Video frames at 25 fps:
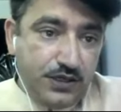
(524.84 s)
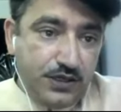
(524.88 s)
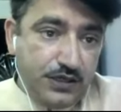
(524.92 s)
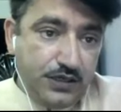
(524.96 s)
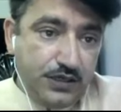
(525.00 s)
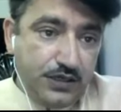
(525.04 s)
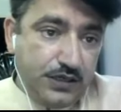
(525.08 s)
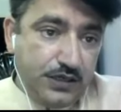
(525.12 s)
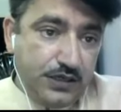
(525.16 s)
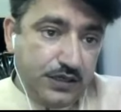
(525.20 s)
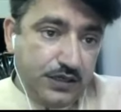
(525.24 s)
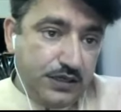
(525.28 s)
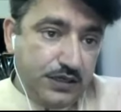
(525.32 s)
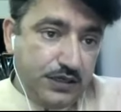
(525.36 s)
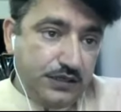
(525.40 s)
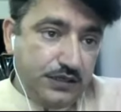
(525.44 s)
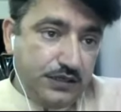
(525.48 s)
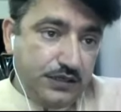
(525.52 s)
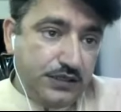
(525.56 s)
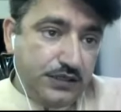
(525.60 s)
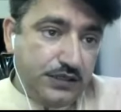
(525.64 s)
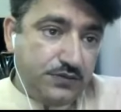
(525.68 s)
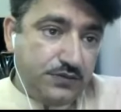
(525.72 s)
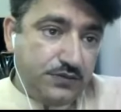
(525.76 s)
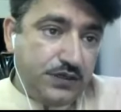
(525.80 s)
here in
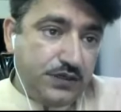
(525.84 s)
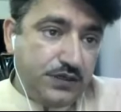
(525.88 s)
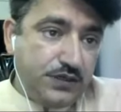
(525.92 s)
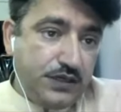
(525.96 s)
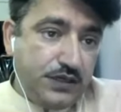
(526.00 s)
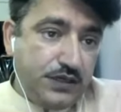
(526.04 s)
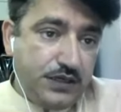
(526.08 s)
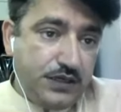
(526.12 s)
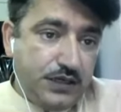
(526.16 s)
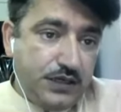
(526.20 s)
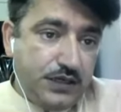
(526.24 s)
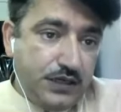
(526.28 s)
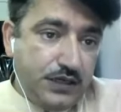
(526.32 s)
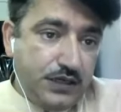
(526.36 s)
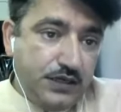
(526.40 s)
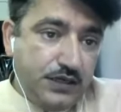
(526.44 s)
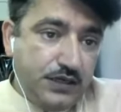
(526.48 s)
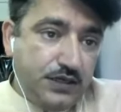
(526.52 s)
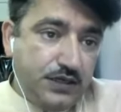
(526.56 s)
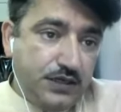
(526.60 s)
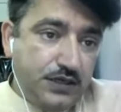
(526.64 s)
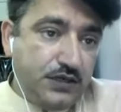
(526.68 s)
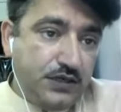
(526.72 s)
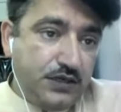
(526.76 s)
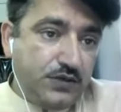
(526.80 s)
this one,
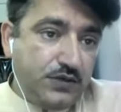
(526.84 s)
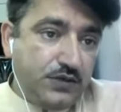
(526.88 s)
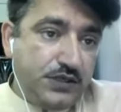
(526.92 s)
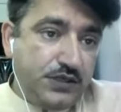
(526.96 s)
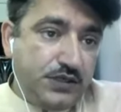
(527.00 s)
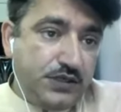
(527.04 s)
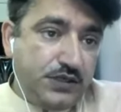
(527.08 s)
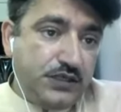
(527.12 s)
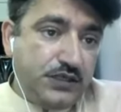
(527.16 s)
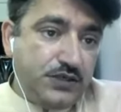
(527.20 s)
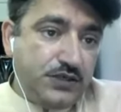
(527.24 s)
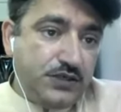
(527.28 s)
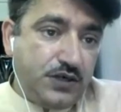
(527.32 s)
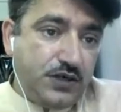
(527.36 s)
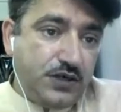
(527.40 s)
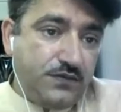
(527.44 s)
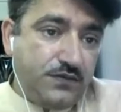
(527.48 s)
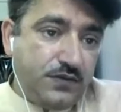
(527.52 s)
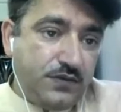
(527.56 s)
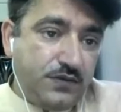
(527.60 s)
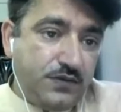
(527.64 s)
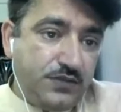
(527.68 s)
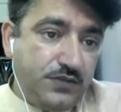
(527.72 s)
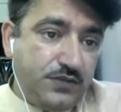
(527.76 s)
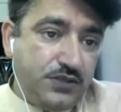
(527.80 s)
near vertical drop
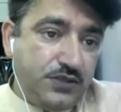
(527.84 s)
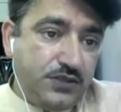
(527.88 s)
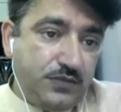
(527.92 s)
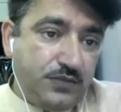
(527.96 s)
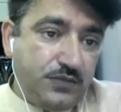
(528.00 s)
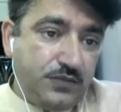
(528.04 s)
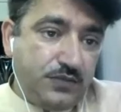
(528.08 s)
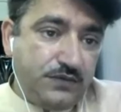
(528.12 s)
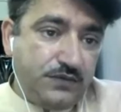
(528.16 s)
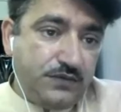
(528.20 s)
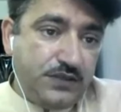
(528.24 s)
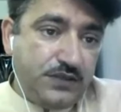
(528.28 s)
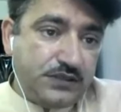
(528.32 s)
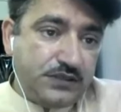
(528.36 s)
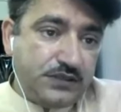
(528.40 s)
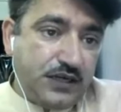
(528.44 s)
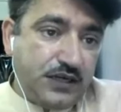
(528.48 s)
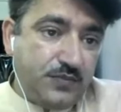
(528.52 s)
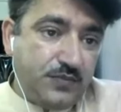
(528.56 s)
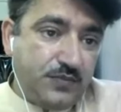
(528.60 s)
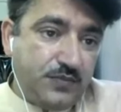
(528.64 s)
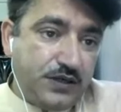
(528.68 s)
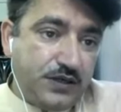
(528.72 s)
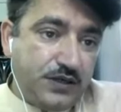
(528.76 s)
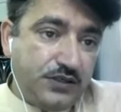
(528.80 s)
from the top of the
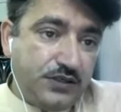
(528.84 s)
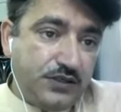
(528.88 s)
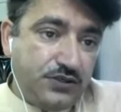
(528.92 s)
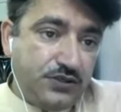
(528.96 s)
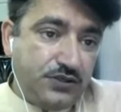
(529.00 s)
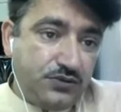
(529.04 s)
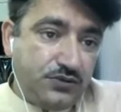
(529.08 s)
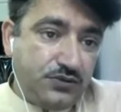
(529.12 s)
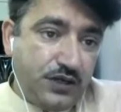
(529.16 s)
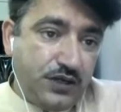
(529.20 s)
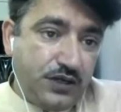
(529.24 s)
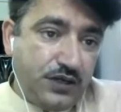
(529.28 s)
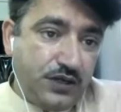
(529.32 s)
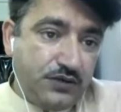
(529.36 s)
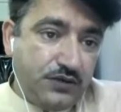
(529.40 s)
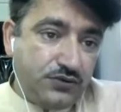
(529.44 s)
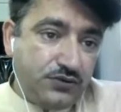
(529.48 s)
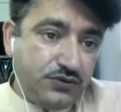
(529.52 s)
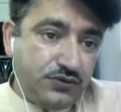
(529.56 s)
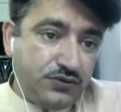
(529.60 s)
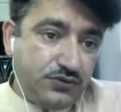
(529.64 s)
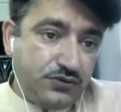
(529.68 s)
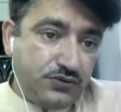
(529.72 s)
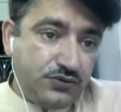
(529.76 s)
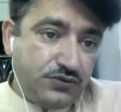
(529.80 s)
escarpment, the two arrows
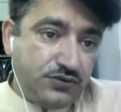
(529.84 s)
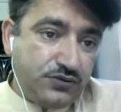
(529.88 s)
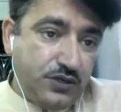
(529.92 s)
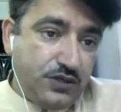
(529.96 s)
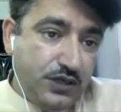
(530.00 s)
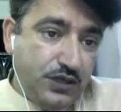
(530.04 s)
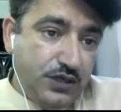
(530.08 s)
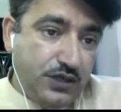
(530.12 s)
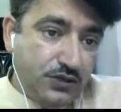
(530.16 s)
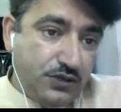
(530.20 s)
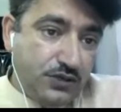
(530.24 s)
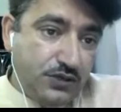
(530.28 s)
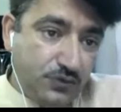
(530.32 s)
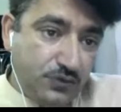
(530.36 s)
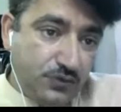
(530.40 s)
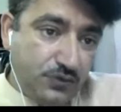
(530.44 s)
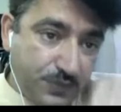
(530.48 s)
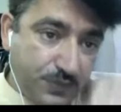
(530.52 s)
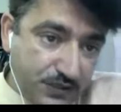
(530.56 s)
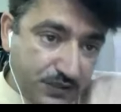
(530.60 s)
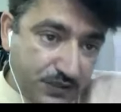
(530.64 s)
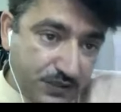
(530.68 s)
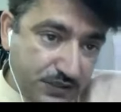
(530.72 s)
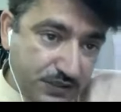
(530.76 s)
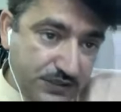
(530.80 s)
shows two
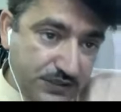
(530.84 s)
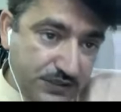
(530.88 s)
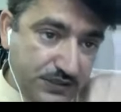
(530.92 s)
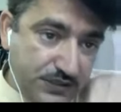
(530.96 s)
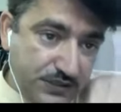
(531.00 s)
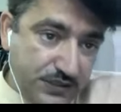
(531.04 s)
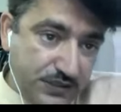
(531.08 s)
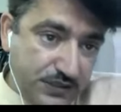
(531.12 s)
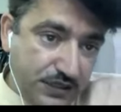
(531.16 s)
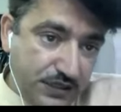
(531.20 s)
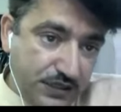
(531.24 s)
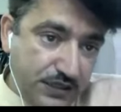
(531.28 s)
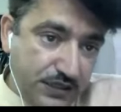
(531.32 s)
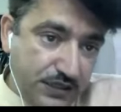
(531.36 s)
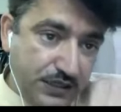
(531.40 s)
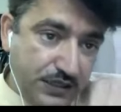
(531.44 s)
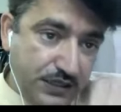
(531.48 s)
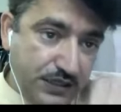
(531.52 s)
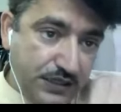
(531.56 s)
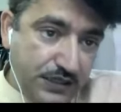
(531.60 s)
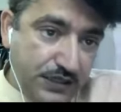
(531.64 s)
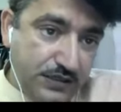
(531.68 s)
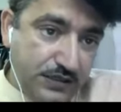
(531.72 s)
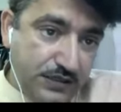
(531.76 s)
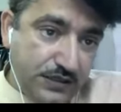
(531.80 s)
persons standing
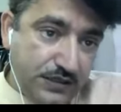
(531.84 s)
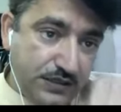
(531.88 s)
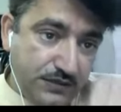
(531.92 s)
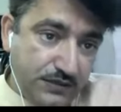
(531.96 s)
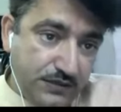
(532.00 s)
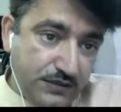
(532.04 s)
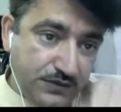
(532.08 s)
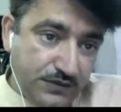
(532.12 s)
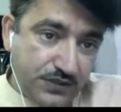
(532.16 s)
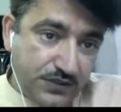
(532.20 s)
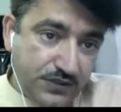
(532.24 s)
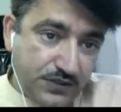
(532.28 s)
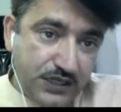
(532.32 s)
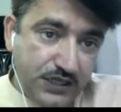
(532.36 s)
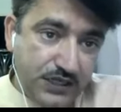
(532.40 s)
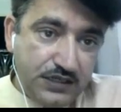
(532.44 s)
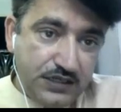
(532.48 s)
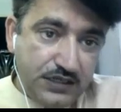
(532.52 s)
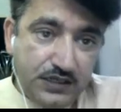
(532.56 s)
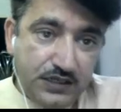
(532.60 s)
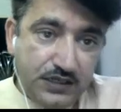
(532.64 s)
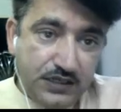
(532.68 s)
here for scale.